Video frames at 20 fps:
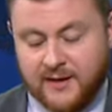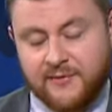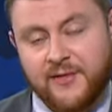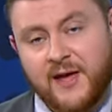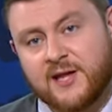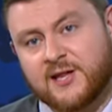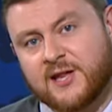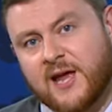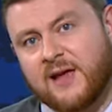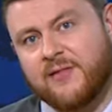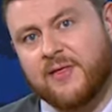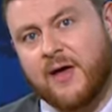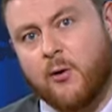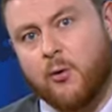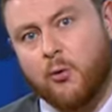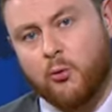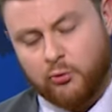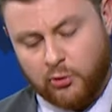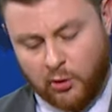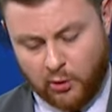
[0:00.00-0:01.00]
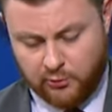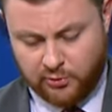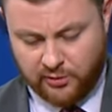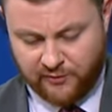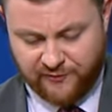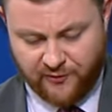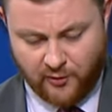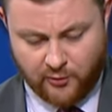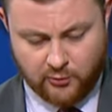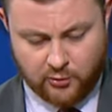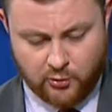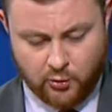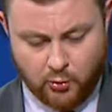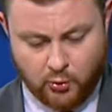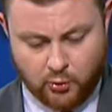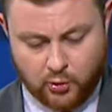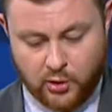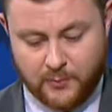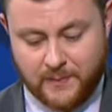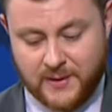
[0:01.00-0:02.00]
They say that although the phone call
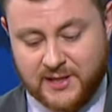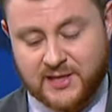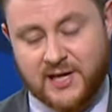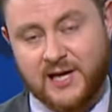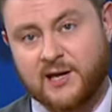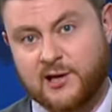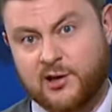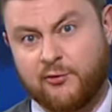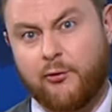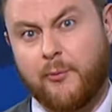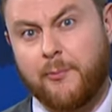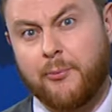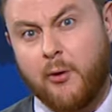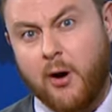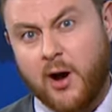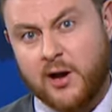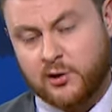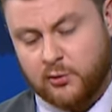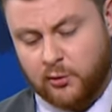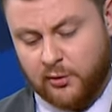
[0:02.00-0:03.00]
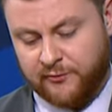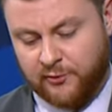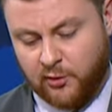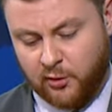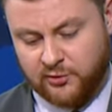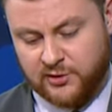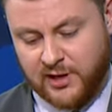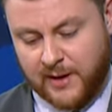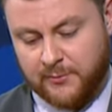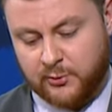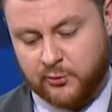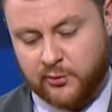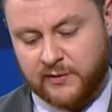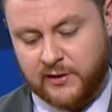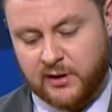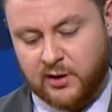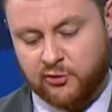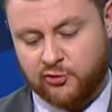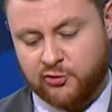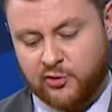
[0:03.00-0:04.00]
could be seen as a reprisal of contact between the
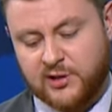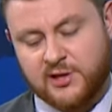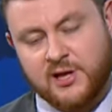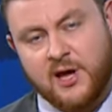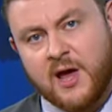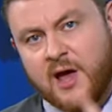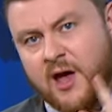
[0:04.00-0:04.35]
countries,